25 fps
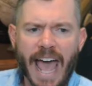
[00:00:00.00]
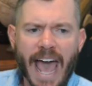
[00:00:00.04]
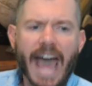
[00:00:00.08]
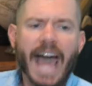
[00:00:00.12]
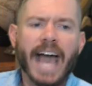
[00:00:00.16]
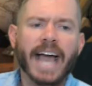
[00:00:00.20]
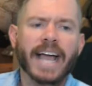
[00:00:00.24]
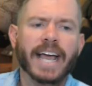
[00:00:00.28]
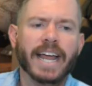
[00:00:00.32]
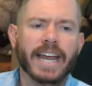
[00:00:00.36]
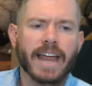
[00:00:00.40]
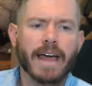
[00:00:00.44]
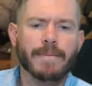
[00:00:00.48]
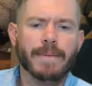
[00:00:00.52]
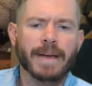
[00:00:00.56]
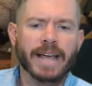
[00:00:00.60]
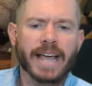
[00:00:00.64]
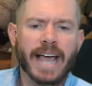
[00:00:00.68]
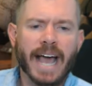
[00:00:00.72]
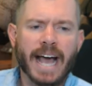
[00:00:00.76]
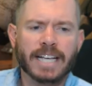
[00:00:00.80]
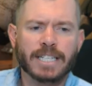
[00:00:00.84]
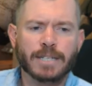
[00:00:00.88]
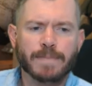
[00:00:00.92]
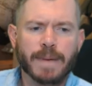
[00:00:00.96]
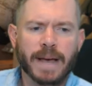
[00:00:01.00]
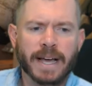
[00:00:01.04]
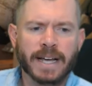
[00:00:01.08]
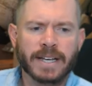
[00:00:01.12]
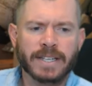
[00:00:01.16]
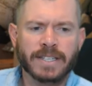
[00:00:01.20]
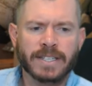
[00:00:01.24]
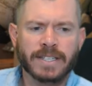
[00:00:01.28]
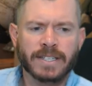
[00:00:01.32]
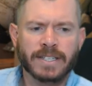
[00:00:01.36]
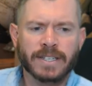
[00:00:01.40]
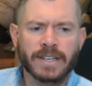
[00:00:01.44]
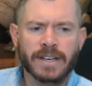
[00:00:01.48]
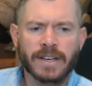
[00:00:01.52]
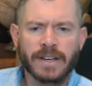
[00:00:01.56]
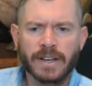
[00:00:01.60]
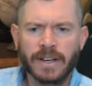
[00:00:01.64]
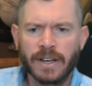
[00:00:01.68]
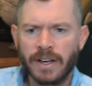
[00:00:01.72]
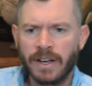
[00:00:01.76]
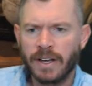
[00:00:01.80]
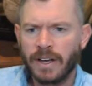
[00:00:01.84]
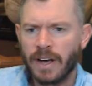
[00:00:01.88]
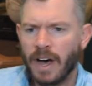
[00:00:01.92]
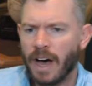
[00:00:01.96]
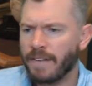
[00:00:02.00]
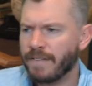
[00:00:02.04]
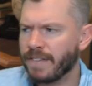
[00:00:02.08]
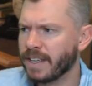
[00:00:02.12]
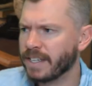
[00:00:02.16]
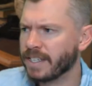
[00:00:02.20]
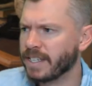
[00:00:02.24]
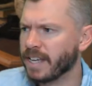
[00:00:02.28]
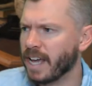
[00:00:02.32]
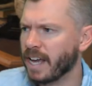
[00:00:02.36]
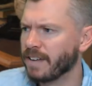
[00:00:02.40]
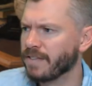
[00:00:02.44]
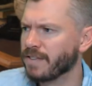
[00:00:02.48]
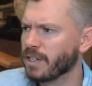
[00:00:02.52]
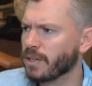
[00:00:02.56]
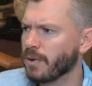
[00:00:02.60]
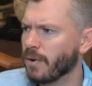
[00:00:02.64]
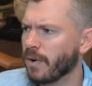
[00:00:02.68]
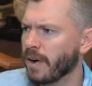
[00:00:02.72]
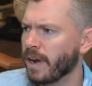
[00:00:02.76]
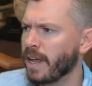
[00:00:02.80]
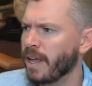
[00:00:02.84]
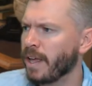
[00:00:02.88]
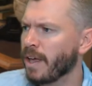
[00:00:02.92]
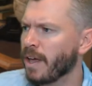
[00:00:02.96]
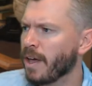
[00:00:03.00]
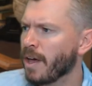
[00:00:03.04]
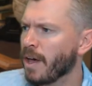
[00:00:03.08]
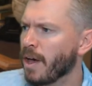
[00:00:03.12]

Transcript: academic aspects of this kind of story,